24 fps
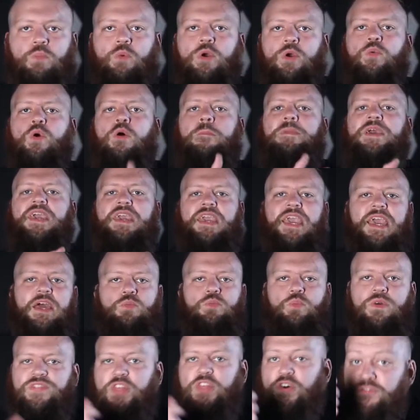we will begin
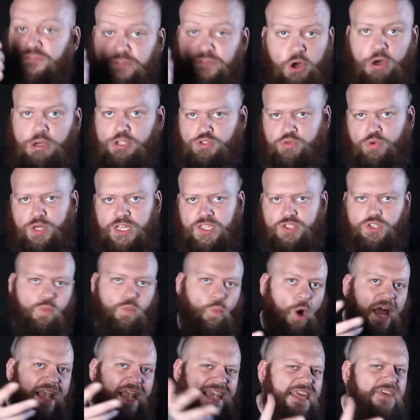with the first reason
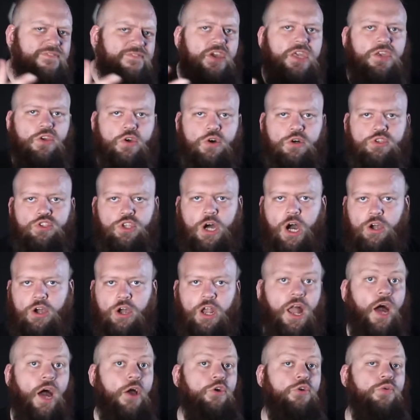why leaving your dog
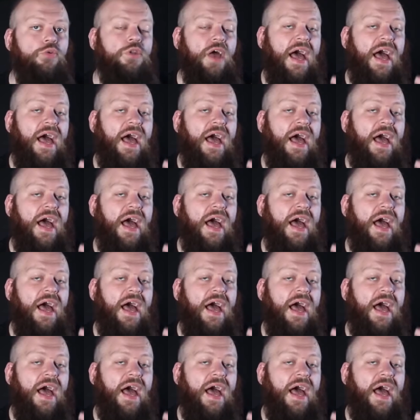alone